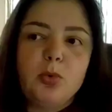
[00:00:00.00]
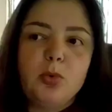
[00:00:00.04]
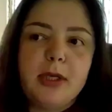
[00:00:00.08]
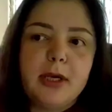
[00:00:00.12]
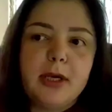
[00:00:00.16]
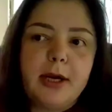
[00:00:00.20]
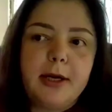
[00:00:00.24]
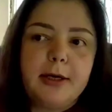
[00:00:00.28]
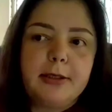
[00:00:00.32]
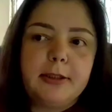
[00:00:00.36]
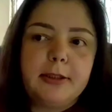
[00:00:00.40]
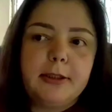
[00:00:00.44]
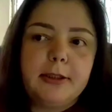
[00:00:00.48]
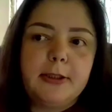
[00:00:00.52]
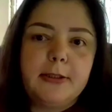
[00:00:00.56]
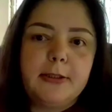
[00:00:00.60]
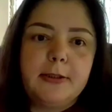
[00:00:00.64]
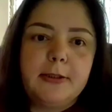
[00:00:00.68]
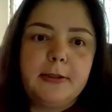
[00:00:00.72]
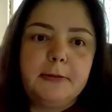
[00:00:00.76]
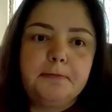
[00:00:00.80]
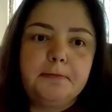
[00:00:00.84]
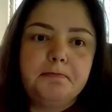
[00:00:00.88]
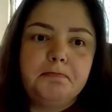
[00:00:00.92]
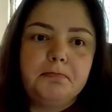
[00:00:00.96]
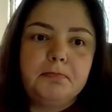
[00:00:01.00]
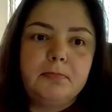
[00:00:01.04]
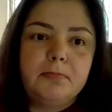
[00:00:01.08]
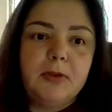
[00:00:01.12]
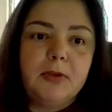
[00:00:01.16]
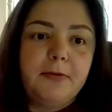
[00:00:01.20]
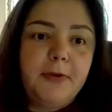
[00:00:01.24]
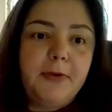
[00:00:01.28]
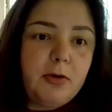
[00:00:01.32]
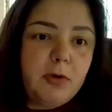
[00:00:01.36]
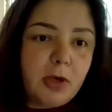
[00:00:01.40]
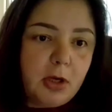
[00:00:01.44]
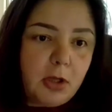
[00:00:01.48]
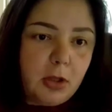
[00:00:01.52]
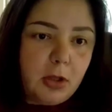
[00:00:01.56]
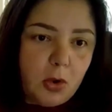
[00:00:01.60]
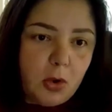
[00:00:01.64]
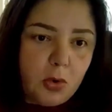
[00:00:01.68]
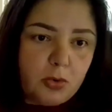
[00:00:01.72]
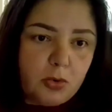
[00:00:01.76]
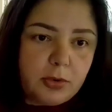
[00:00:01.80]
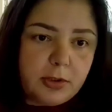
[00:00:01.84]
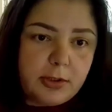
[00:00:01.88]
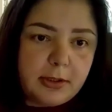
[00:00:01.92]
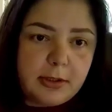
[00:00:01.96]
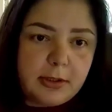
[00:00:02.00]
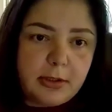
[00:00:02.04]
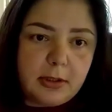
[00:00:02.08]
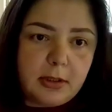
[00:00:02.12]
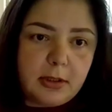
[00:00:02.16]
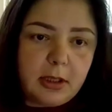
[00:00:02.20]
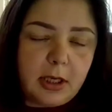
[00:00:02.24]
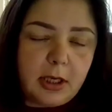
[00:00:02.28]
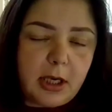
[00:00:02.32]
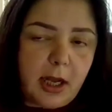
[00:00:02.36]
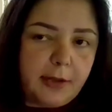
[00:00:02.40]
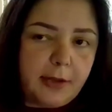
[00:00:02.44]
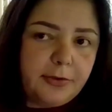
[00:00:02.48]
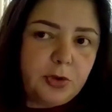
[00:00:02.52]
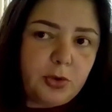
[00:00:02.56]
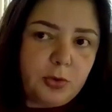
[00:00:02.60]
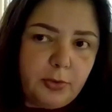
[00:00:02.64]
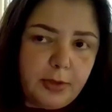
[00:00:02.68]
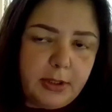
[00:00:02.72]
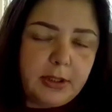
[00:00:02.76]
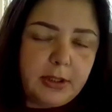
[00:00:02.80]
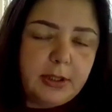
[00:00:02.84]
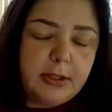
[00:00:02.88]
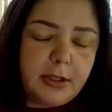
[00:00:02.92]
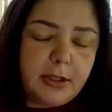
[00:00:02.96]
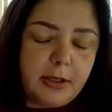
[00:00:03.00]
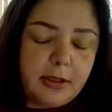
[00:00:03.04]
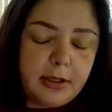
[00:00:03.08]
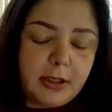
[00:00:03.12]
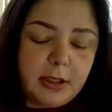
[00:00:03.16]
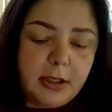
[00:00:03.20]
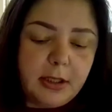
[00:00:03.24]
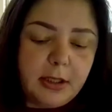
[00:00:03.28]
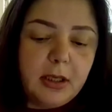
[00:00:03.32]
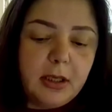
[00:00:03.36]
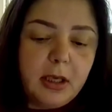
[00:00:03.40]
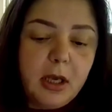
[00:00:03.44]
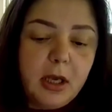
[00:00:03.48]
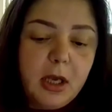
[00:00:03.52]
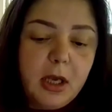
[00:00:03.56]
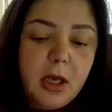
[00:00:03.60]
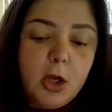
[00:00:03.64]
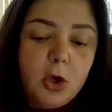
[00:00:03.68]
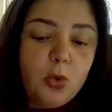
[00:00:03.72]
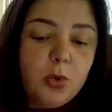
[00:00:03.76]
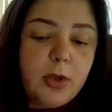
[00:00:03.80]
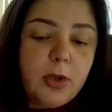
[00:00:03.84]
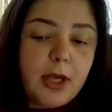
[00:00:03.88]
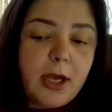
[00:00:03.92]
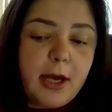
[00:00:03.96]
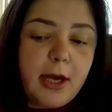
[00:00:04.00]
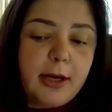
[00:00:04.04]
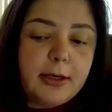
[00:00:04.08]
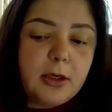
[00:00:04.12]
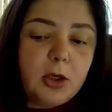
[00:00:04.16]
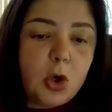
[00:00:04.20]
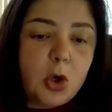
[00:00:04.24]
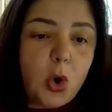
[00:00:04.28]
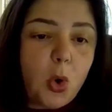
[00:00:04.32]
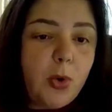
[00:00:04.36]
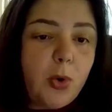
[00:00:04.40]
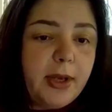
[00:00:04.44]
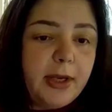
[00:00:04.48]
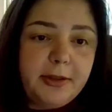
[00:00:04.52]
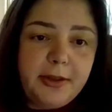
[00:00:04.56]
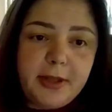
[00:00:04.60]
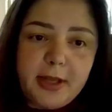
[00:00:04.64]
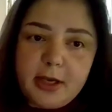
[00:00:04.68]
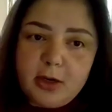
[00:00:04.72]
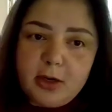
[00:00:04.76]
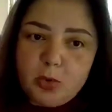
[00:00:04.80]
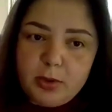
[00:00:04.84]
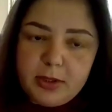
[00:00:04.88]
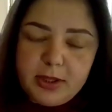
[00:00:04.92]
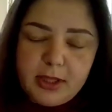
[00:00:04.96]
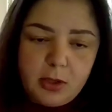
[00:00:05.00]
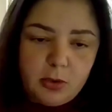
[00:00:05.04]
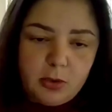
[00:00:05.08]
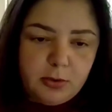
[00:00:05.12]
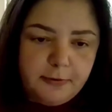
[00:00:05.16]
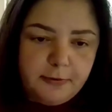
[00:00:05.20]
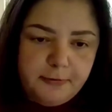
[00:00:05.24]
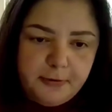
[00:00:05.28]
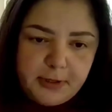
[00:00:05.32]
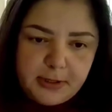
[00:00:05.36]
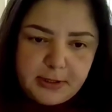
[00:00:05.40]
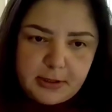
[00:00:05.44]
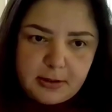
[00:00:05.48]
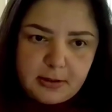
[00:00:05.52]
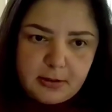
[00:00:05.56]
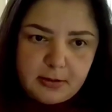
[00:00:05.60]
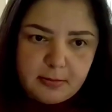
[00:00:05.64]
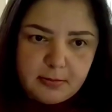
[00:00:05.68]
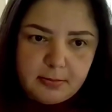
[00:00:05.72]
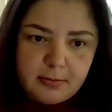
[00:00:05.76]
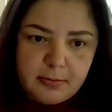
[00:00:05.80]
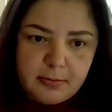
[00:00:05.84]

we are very close country with Turkey, we are going there without visa.